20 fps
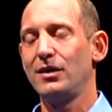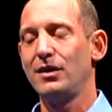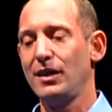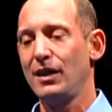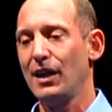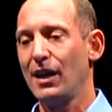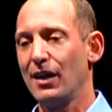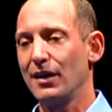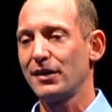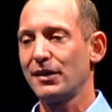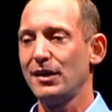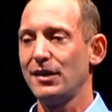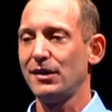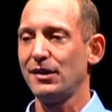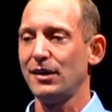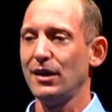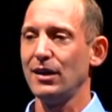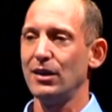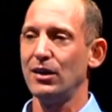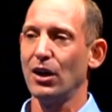
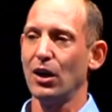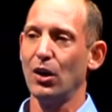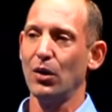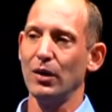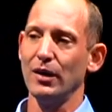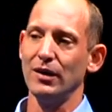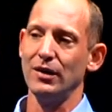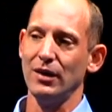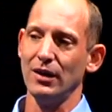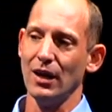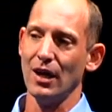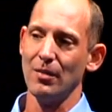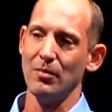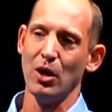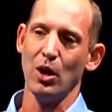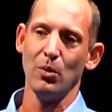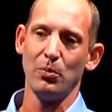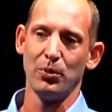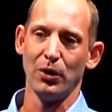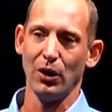DLCC Go and
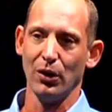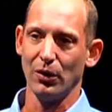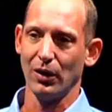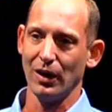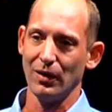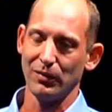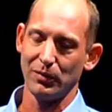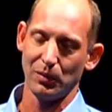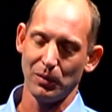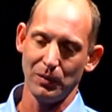DMO programs,